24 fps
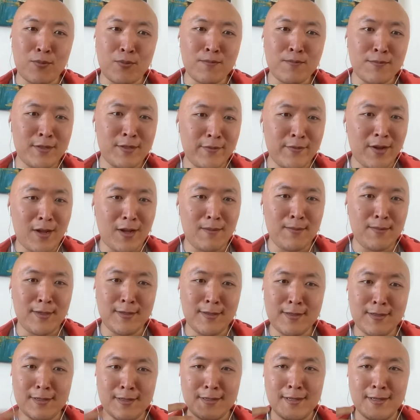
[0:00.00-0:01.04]

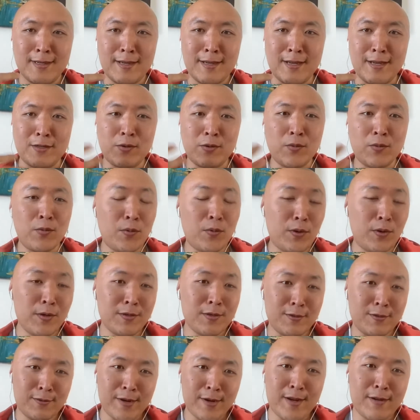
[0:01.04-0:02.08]
development and to reward
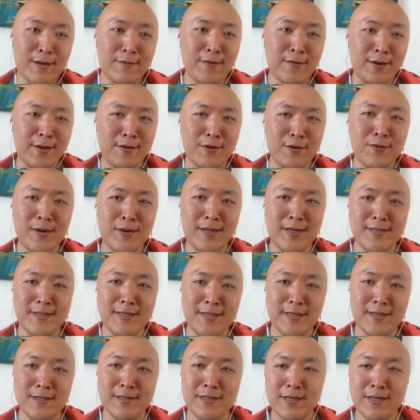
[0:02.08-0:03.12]
creative and new
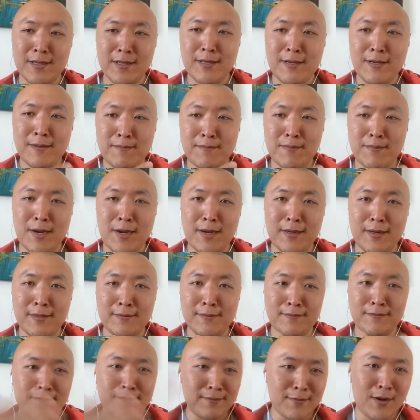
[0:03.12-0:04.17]
ideas by
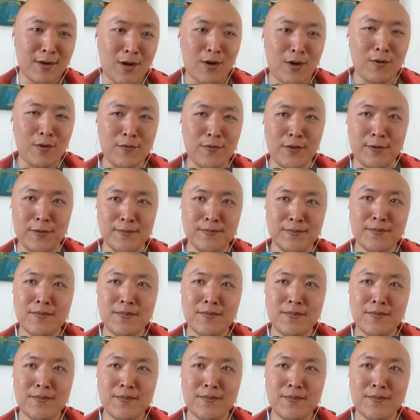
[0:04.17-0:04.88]
all of you.